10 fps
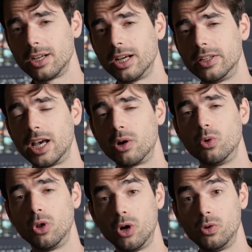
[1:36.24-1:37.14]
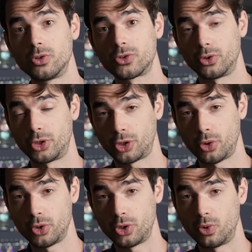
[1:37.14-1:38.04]
And I will also
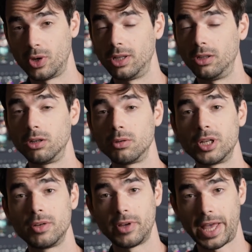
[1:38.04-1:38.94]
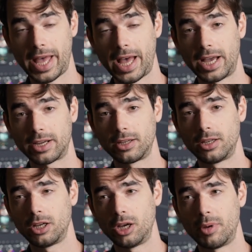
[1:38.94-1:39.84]
show you a little bit of a hack
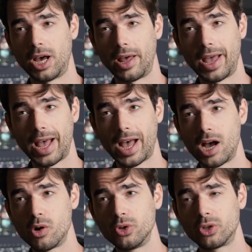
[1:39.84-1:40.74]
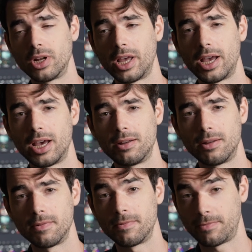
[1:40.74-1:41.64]
about how you can add
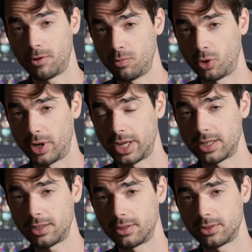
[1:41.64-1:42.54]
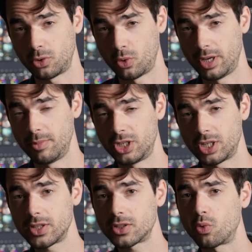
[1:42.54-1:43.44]
film grain to your
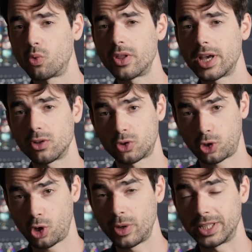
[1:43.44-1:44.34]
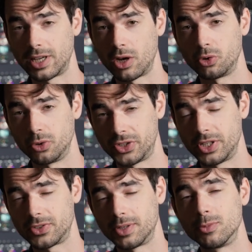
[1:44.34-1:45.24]
images without slowing down your
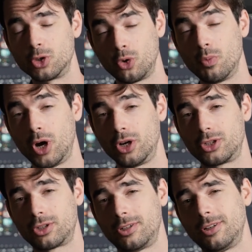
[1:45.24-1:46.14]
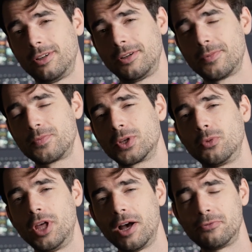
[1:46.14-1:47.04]
system too much.
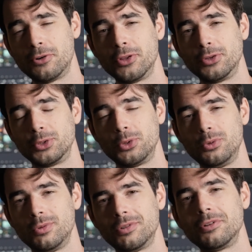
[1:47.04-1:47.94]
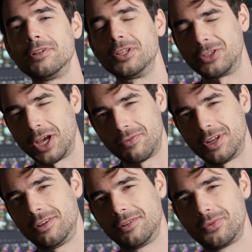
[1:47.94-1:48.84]
Without further ado, let's dive in.